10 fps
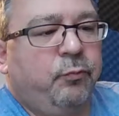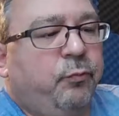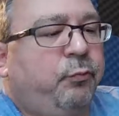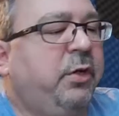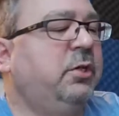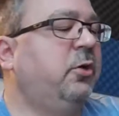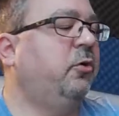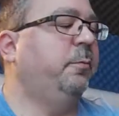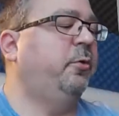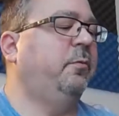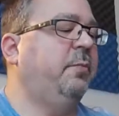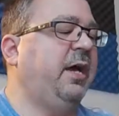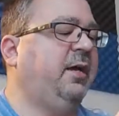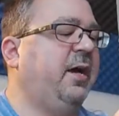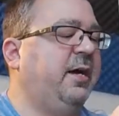when you go to put them
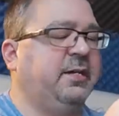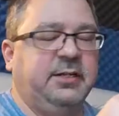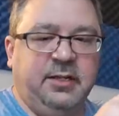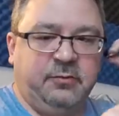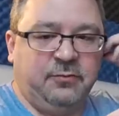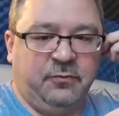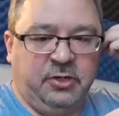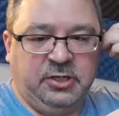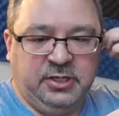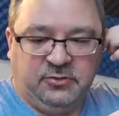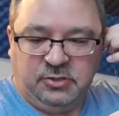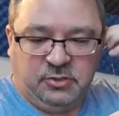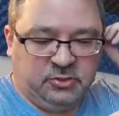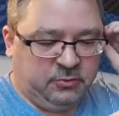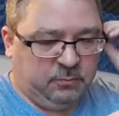back on, it's very easy. You
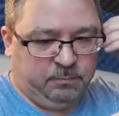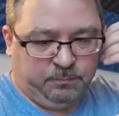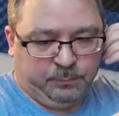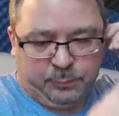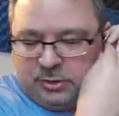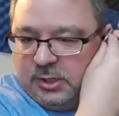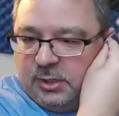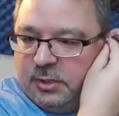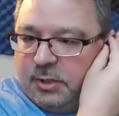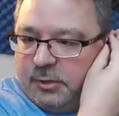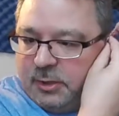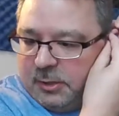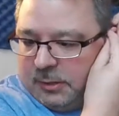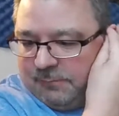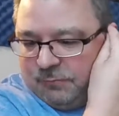just put it in there,
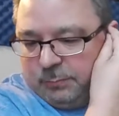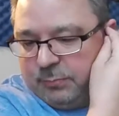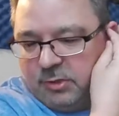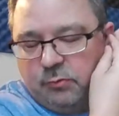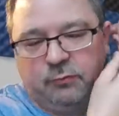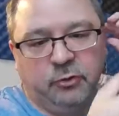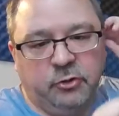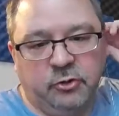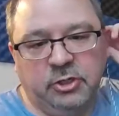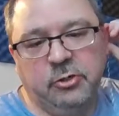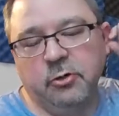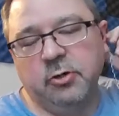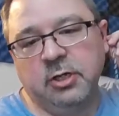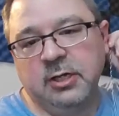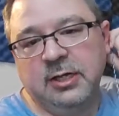flip it over your ear,
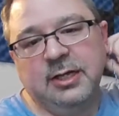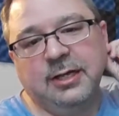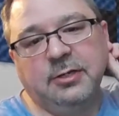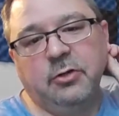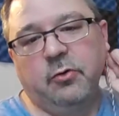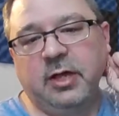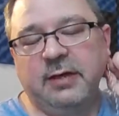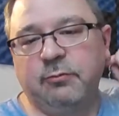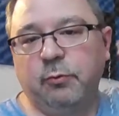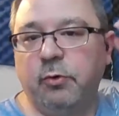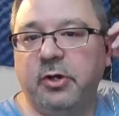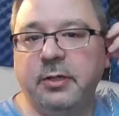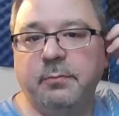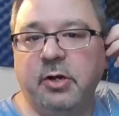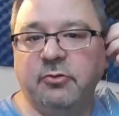and you don't have to worry
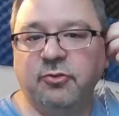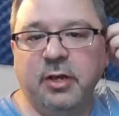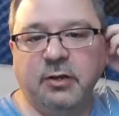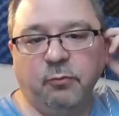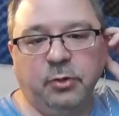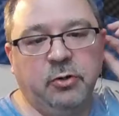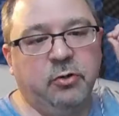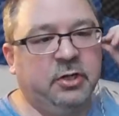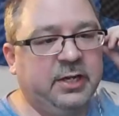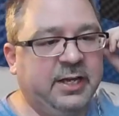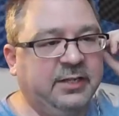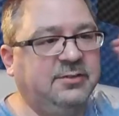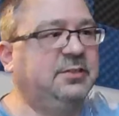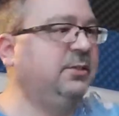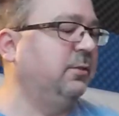about trying to reorganize
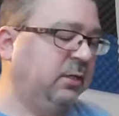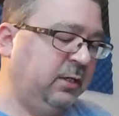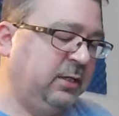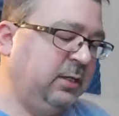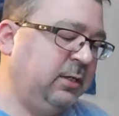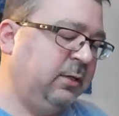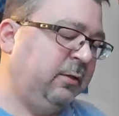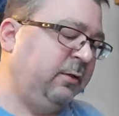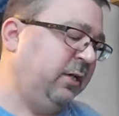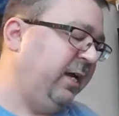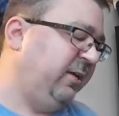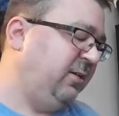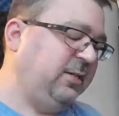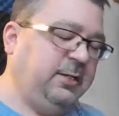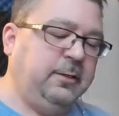it and connect
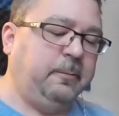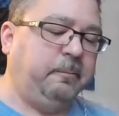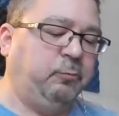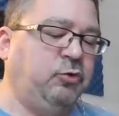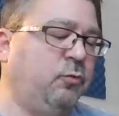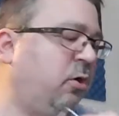it and do all